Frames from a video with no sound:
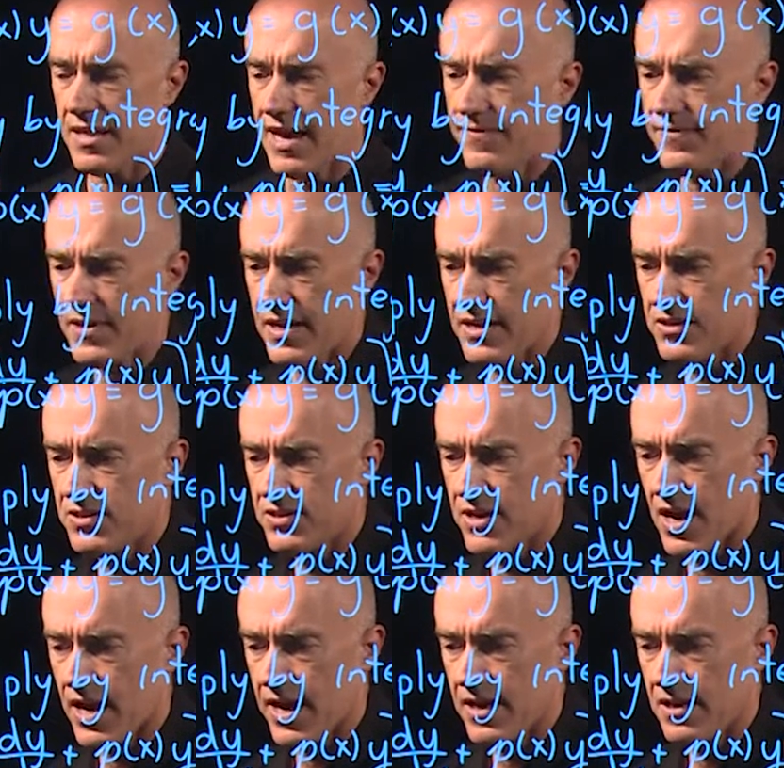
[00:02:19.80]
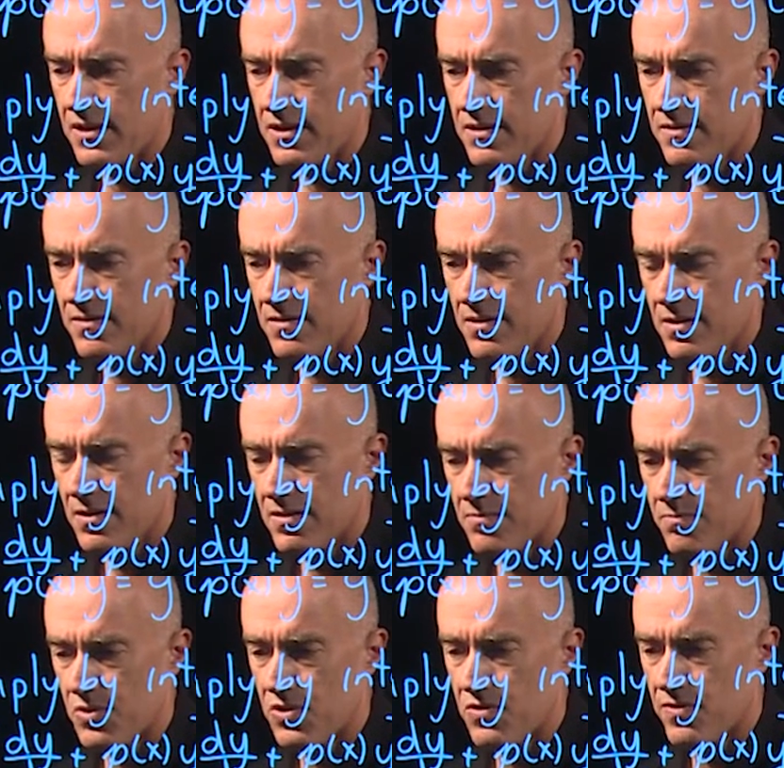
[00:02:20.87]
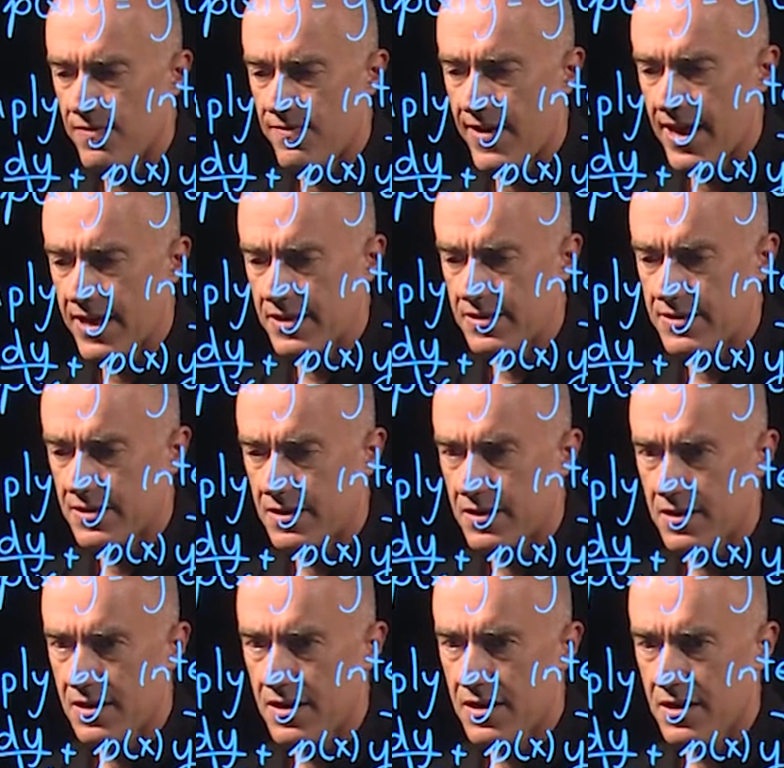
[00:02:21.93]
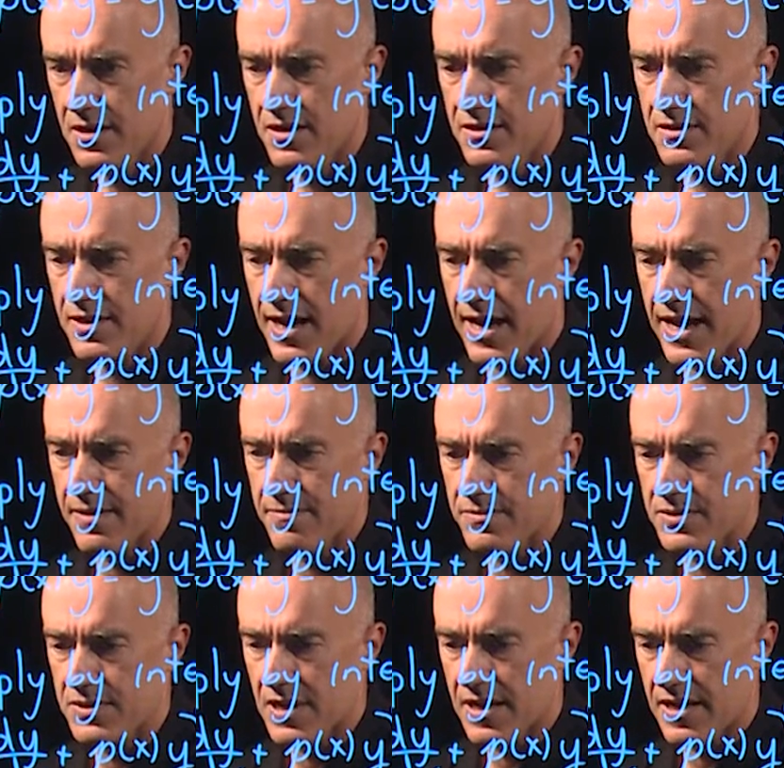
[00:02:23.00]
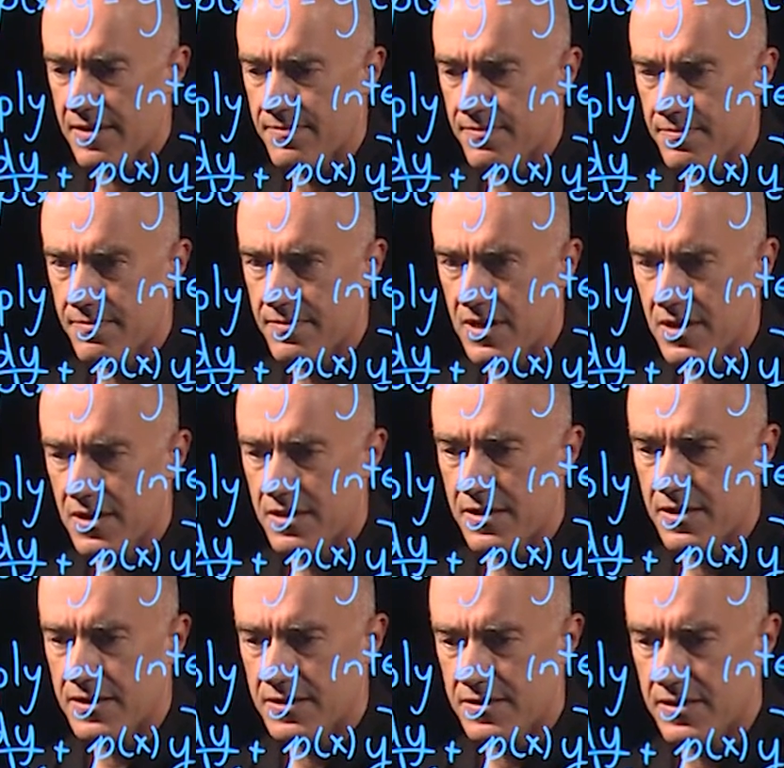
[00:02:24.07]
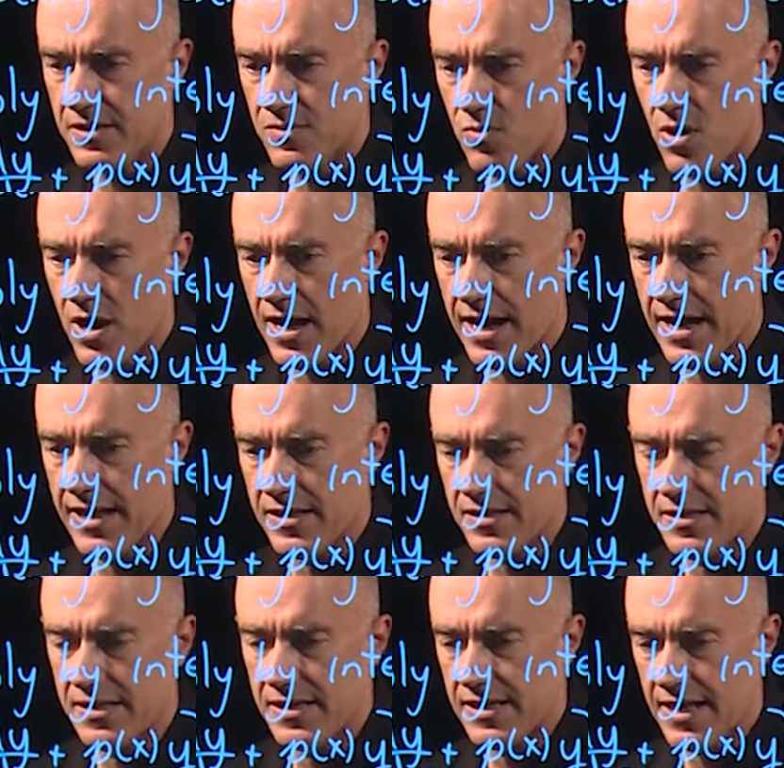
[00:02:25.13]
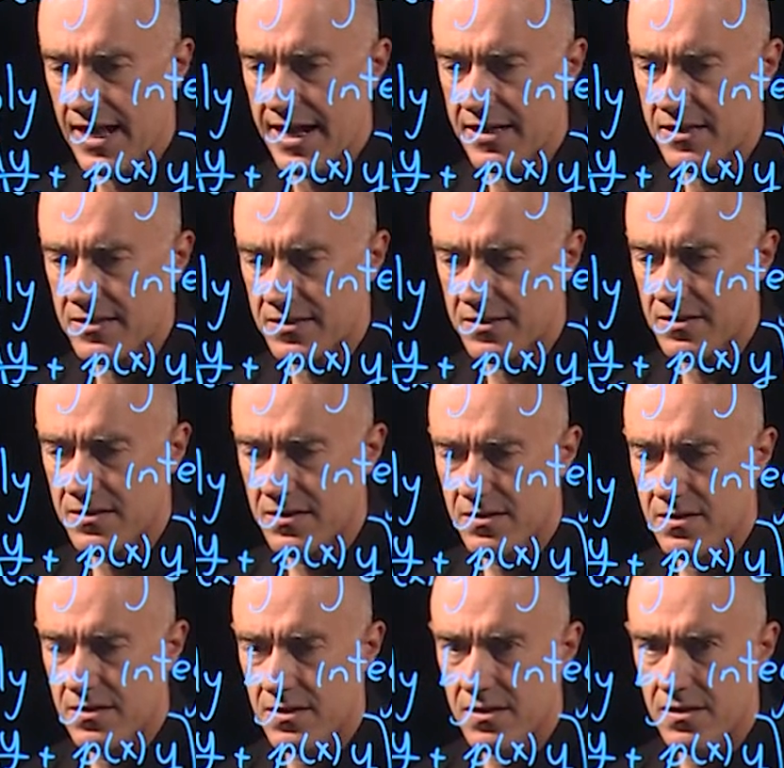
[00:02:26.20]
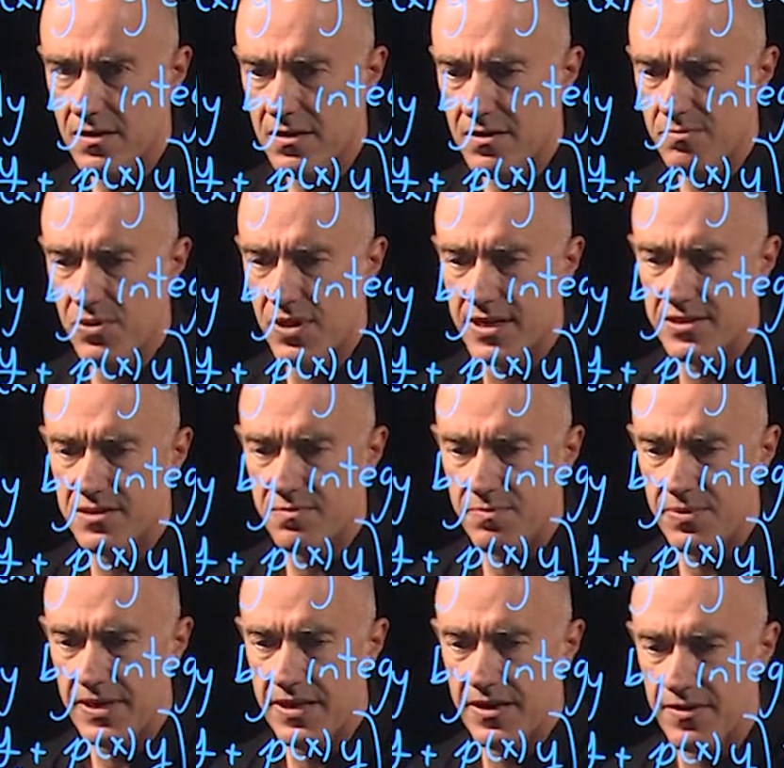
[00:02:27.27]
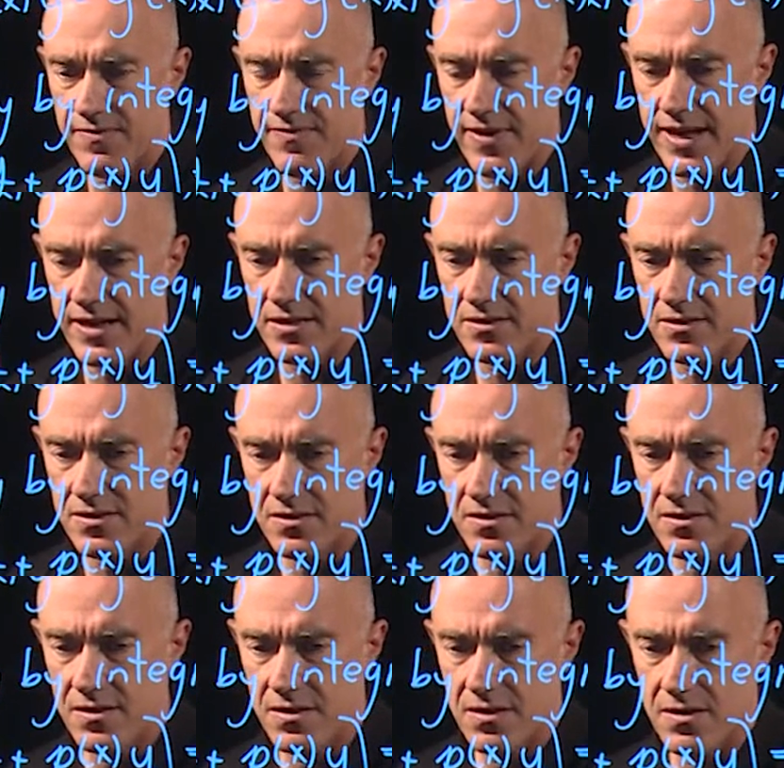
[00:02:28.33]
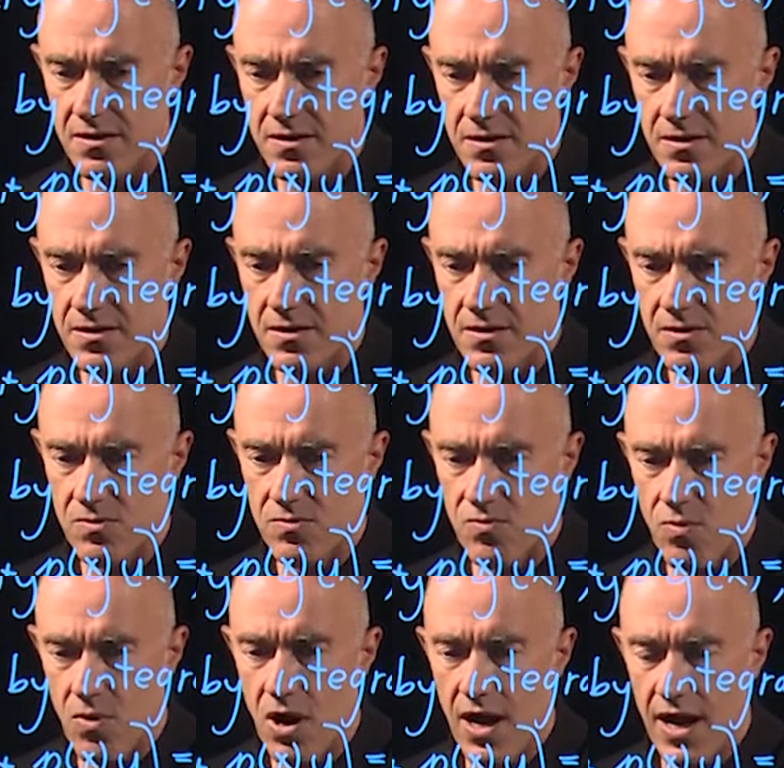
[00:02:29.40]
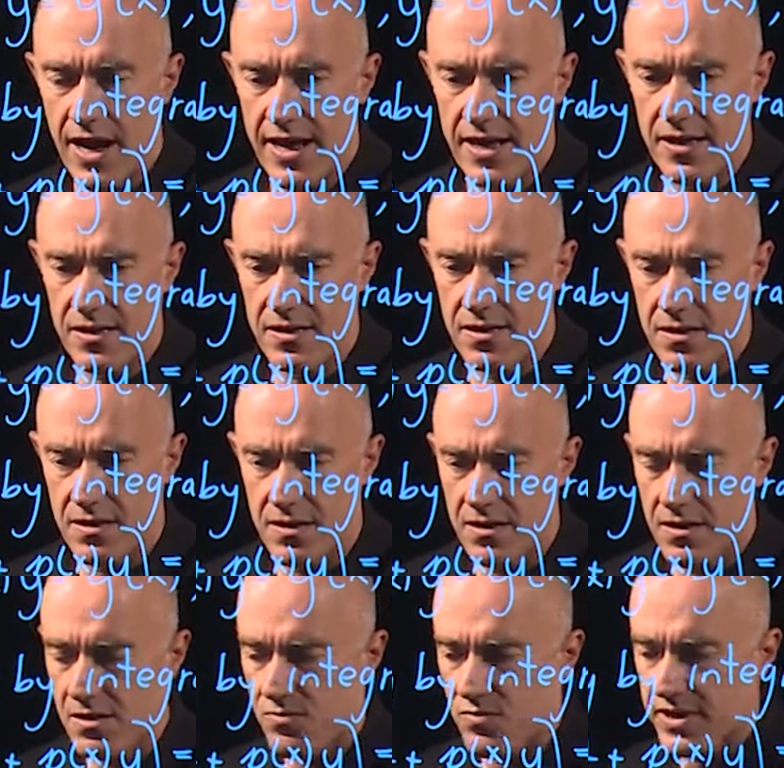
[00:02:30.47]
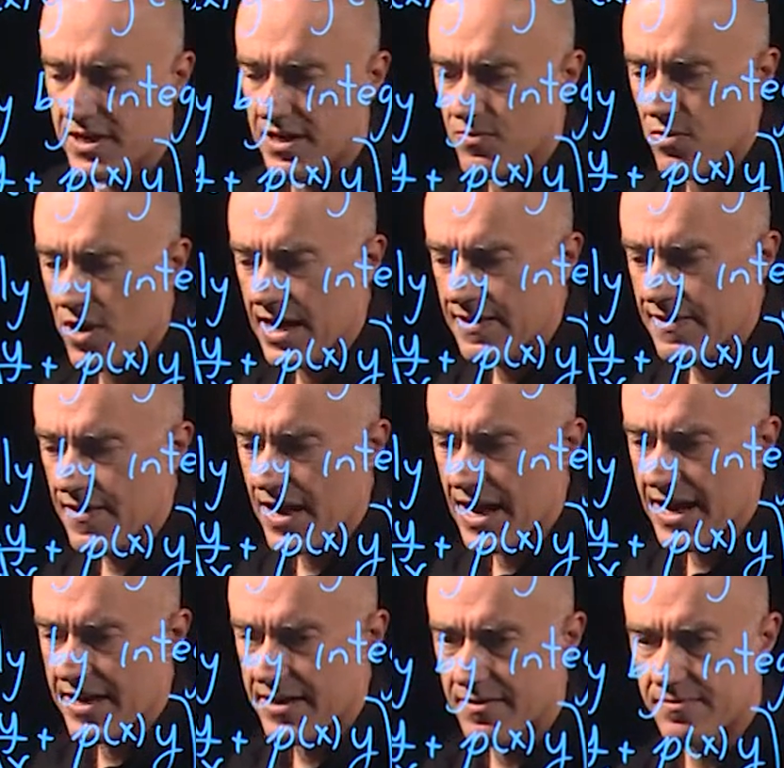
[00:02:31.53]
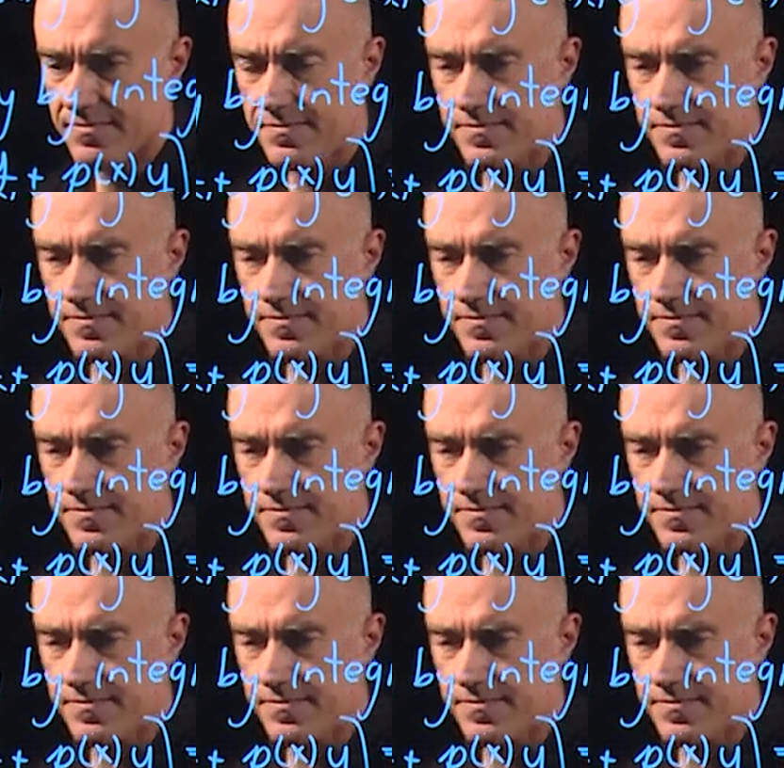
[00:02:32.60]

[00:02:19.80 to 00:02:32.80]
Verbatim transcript: left-hand side, mu of x, times um, this dy dx plus p of x y, we can write that